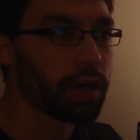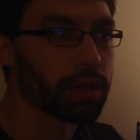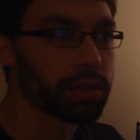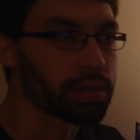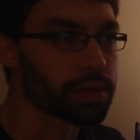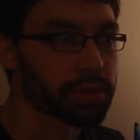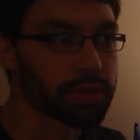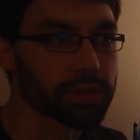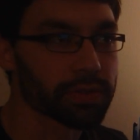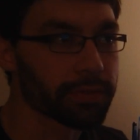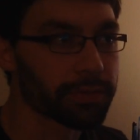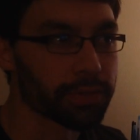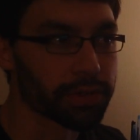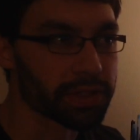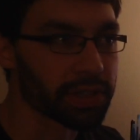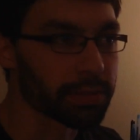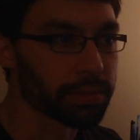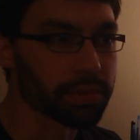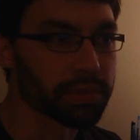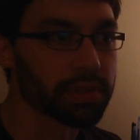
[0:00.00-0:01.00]
just for
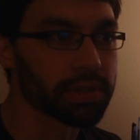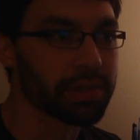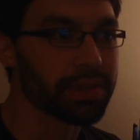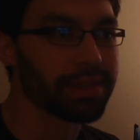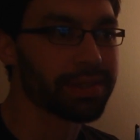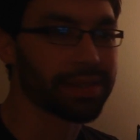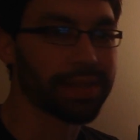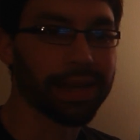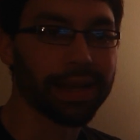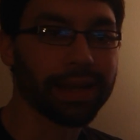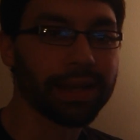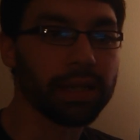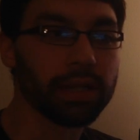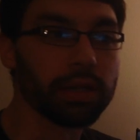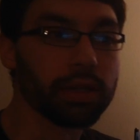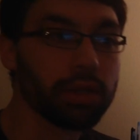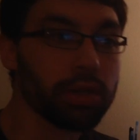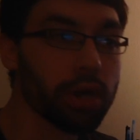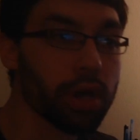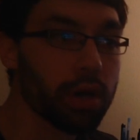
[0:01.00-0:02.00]
example, say I
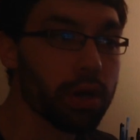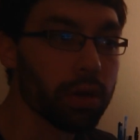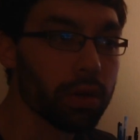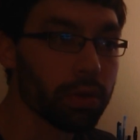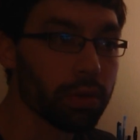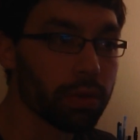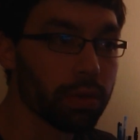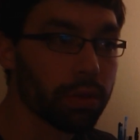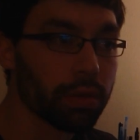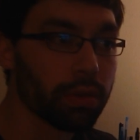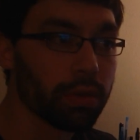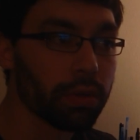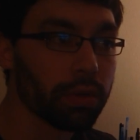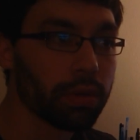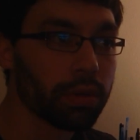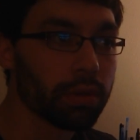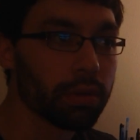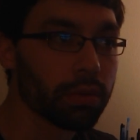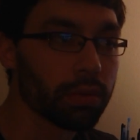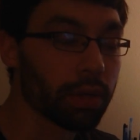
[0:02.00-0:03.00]
didn't know,
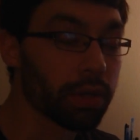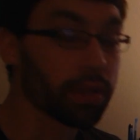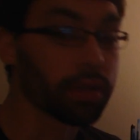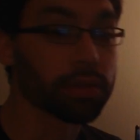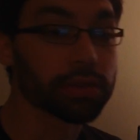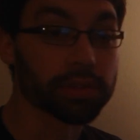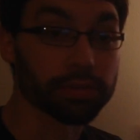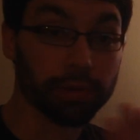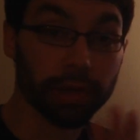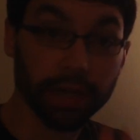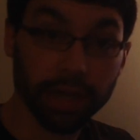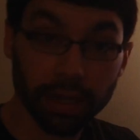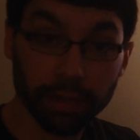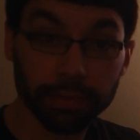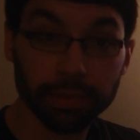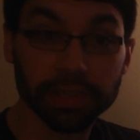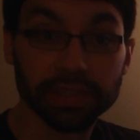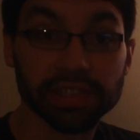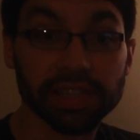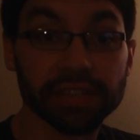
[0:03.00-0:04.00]
so right now I'm
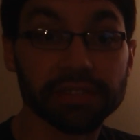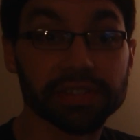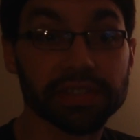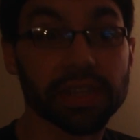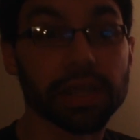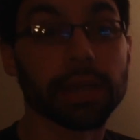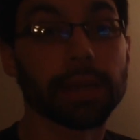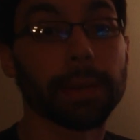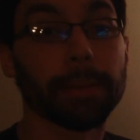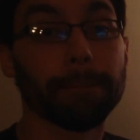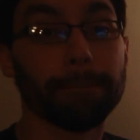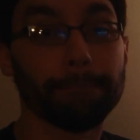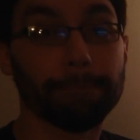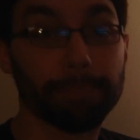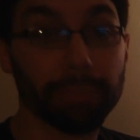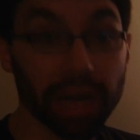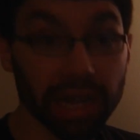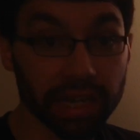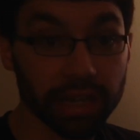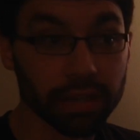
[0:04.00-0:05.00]
going to save state
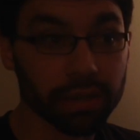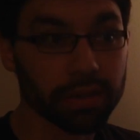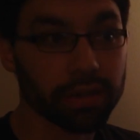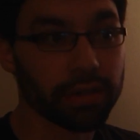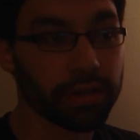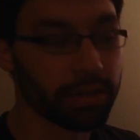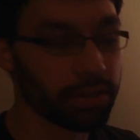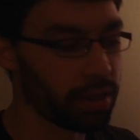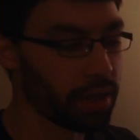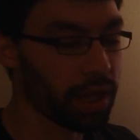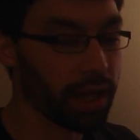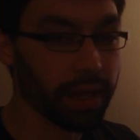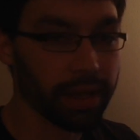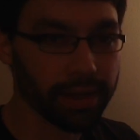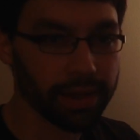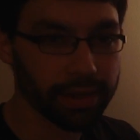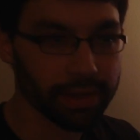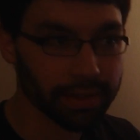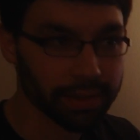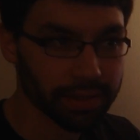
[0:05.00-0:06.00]
minor,
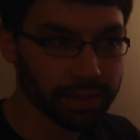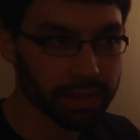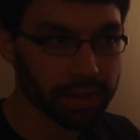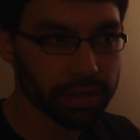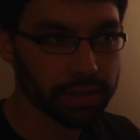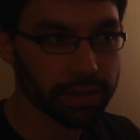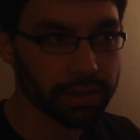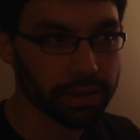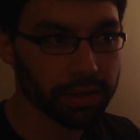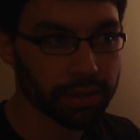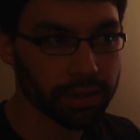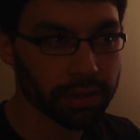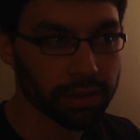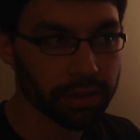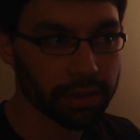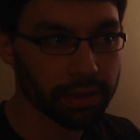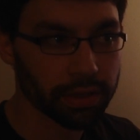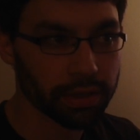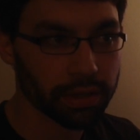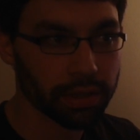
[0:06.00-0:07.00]
A
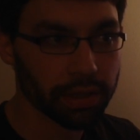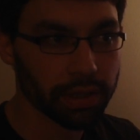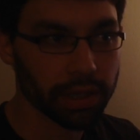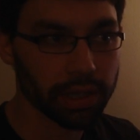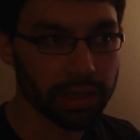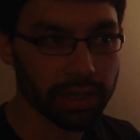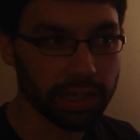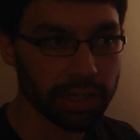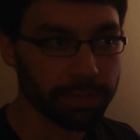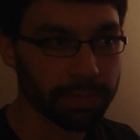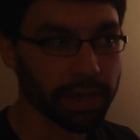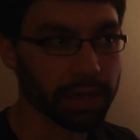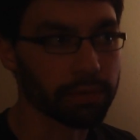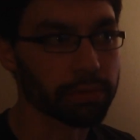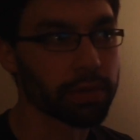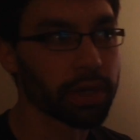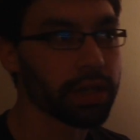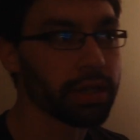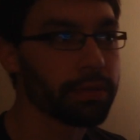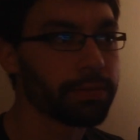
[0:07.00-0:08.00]
and D-pad
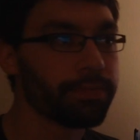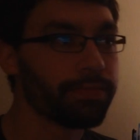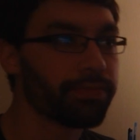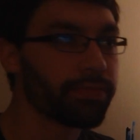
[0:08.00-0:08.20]
right.